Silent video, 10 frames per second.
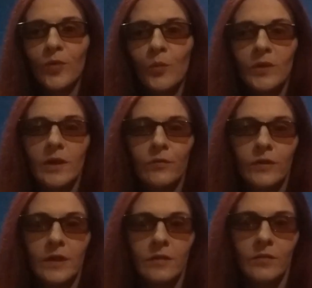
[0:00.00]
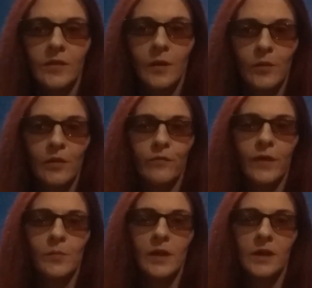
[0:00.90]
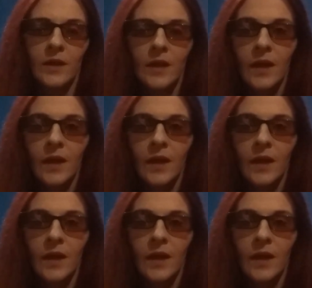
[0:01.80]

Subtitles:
We had a lovely day with our family.